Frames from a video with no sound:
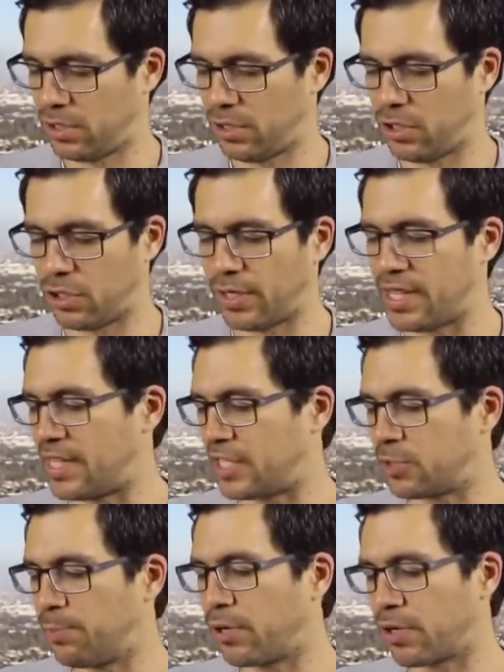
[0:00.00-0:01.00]
You know, in
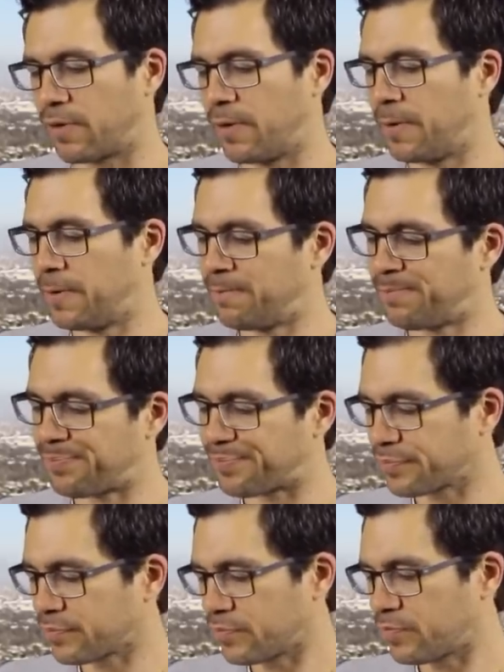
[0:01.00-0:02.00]
this book,
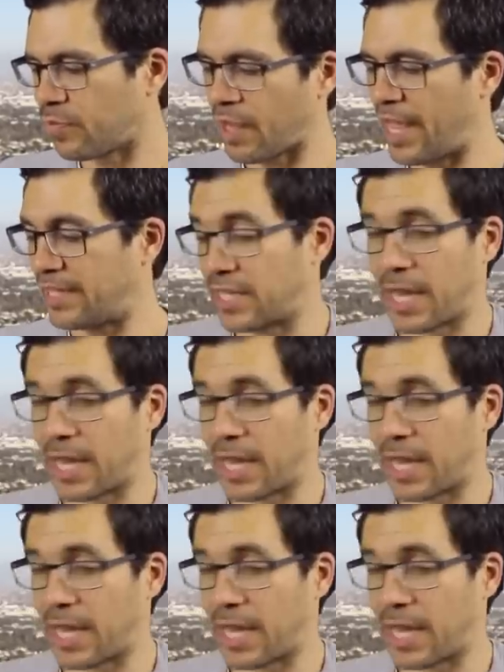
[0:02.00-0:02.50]
as